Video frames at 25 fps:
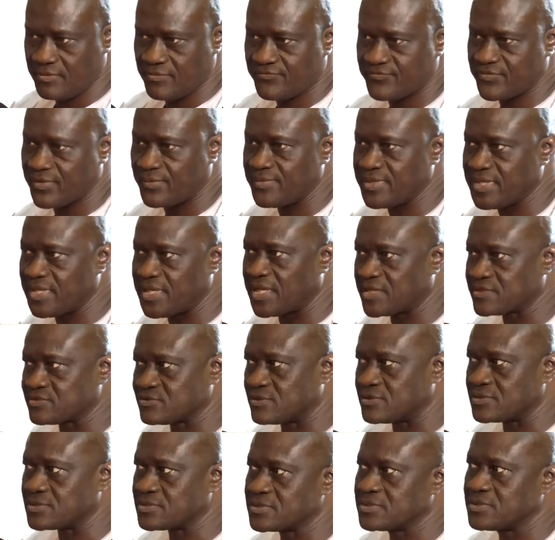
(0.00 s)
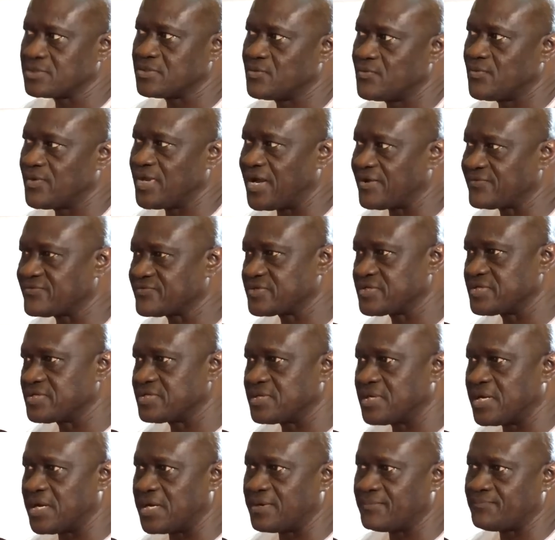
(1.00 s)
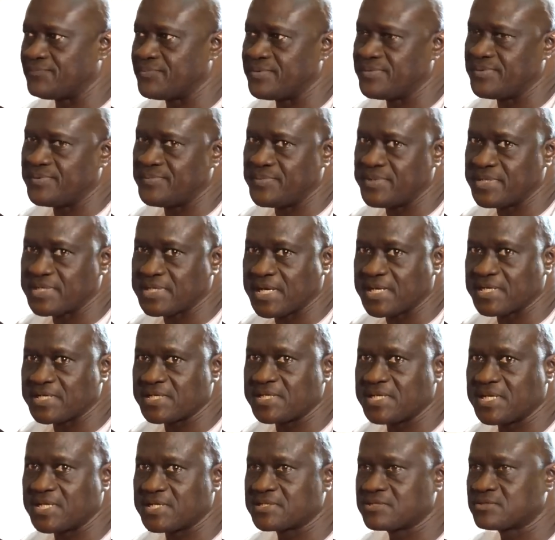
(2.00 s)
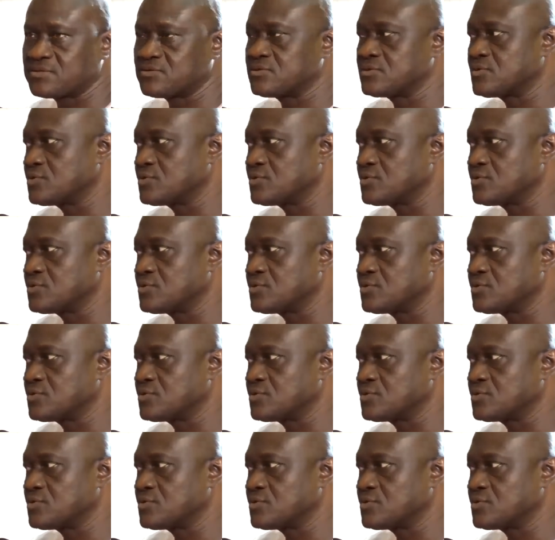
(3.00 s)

elections. We have seen PPP candidates